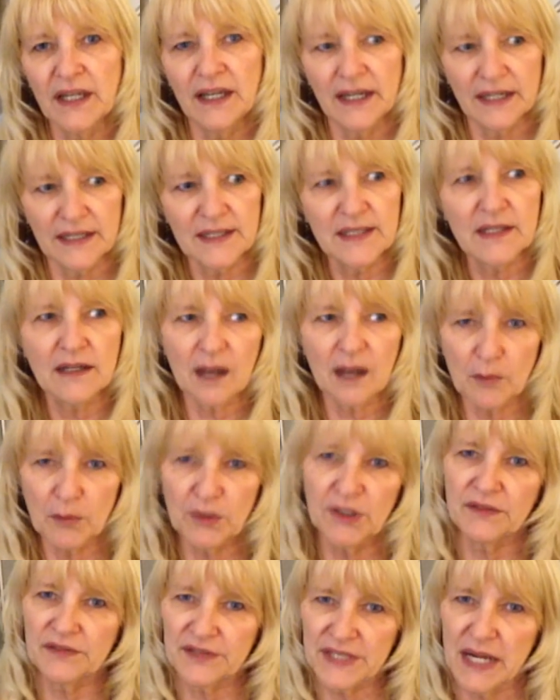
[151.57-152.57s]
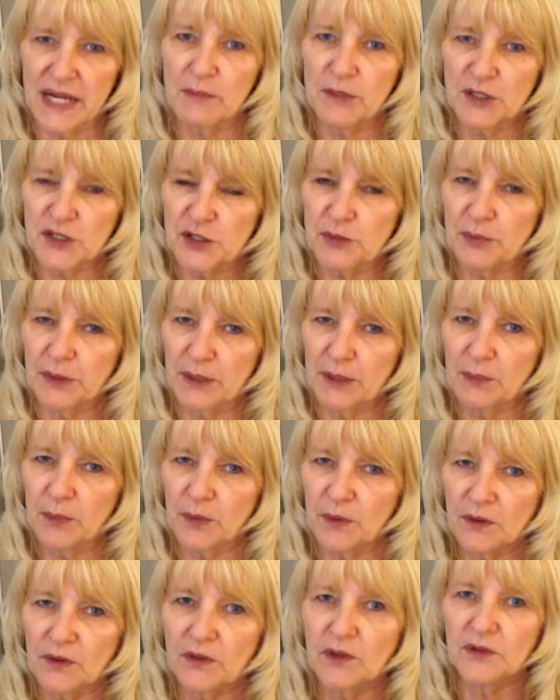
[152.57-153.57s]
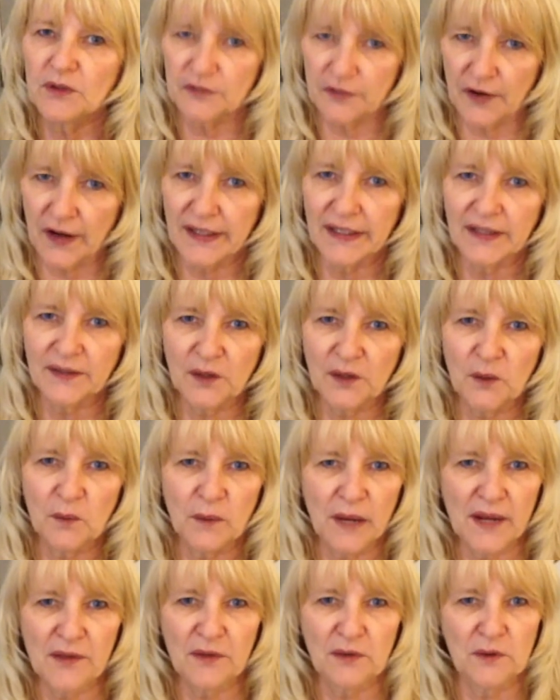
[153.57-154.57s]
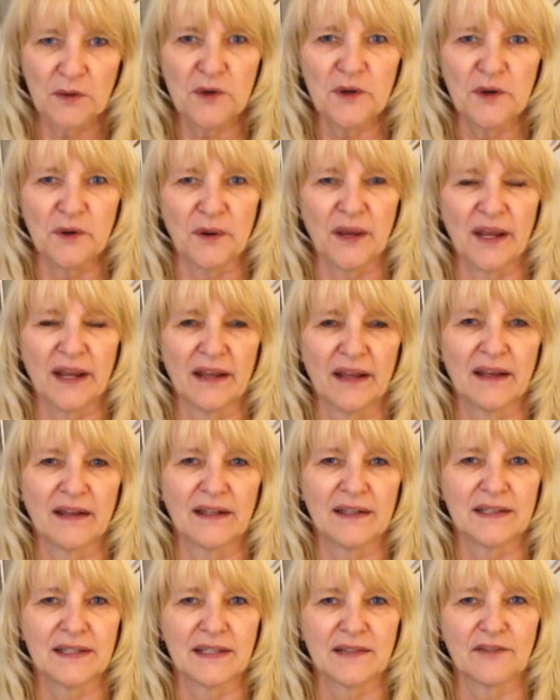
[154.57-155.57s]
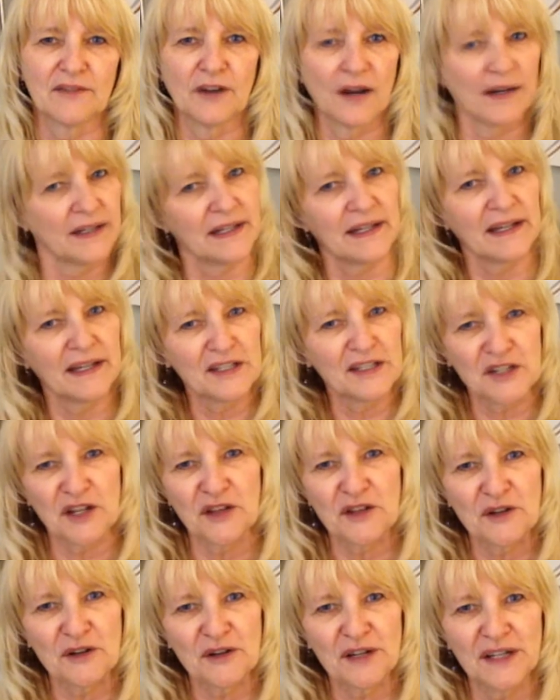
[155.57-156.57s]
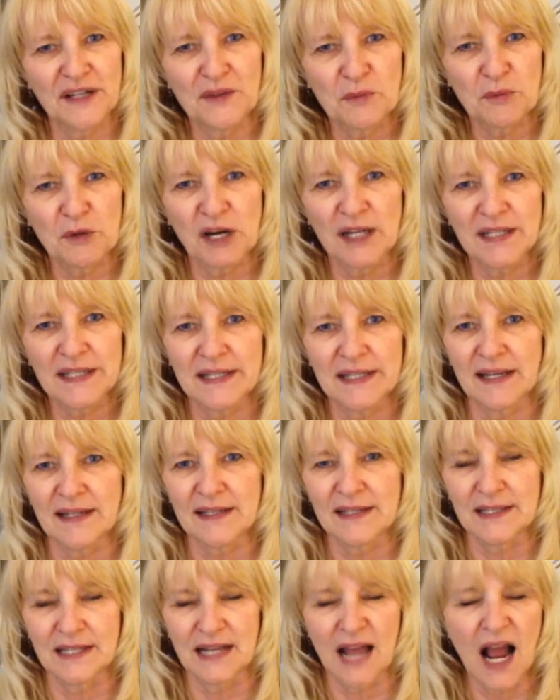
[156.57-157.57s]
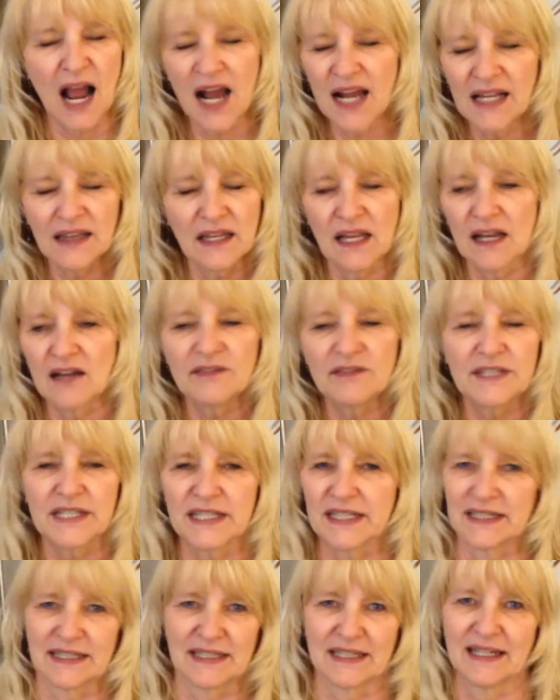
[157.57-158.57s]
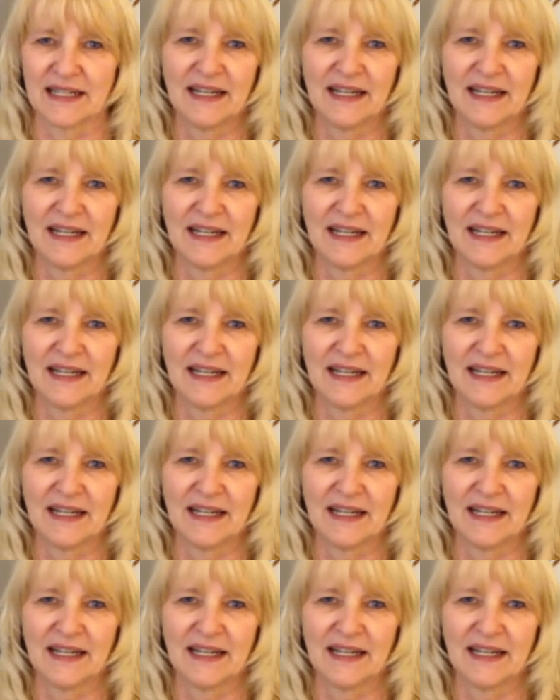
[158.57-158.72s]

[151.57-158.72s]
It's a couple of damaged people fighting their way through and finding each other in the process, and I loved it.